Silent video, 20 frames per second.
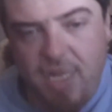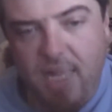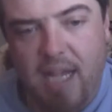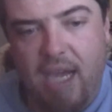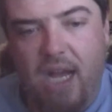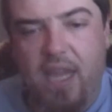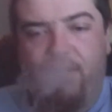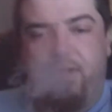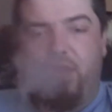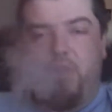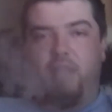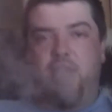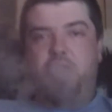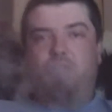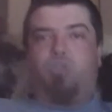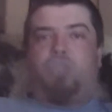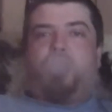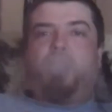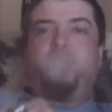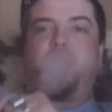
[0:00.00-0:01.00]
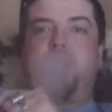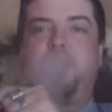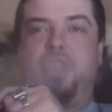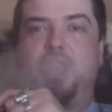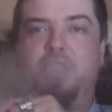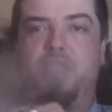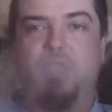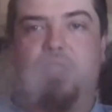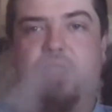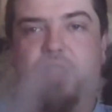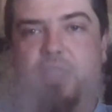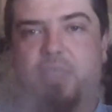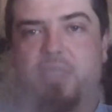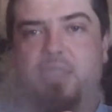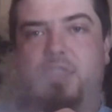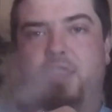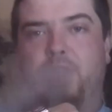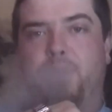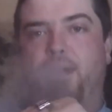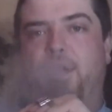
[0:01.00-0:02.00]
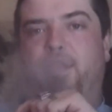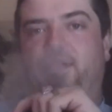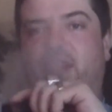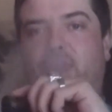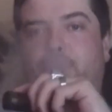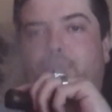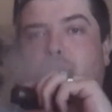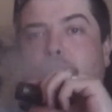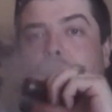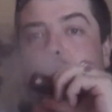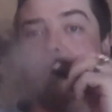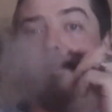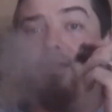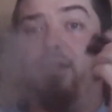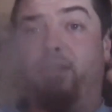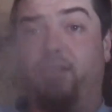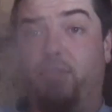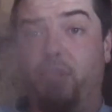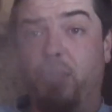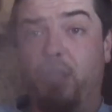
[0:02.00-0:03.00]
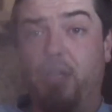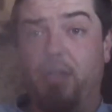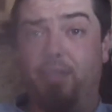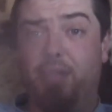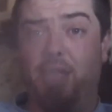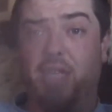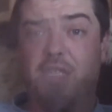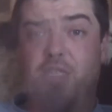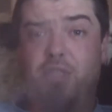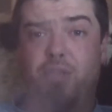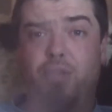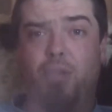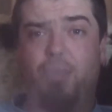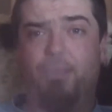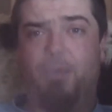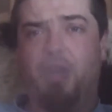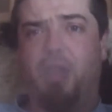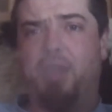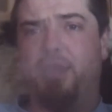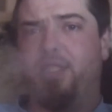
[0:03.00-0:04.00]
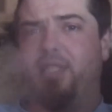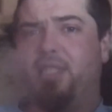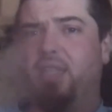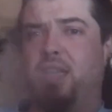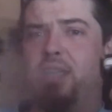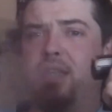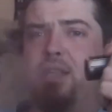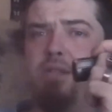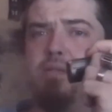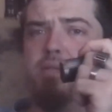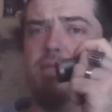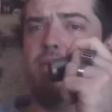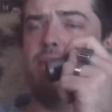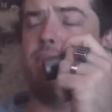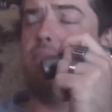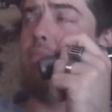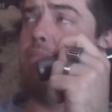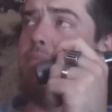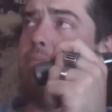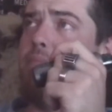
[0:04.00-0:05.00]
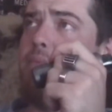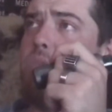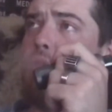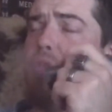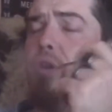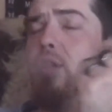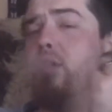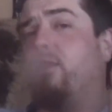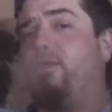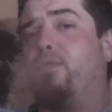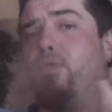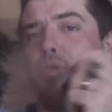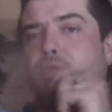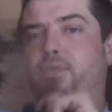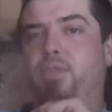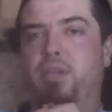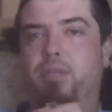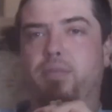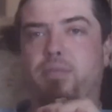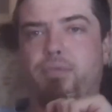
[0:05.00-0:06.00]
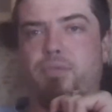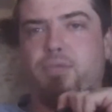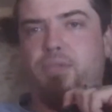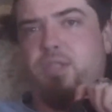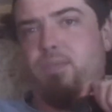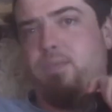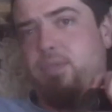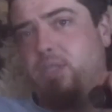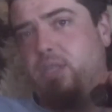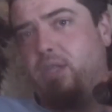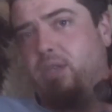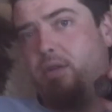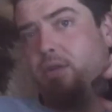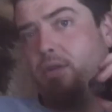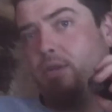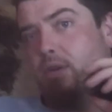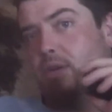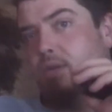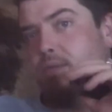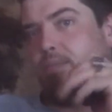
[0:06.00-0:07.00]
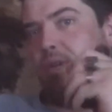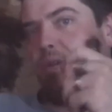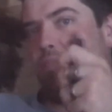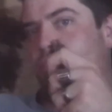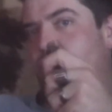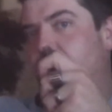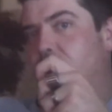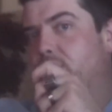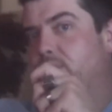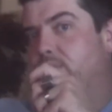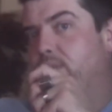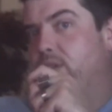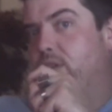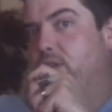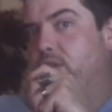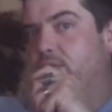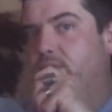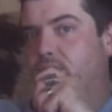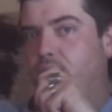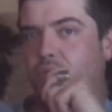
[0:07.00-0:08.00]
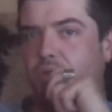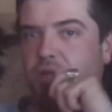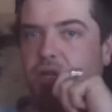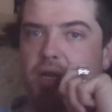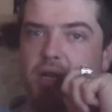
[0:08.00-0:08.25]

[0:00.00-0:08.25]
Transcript: if you're interested in some of the vape oils I've reviewed, I mean, this is only my third or fourth video. I was going to say my second or third, but I'm sure it's my third or fourth.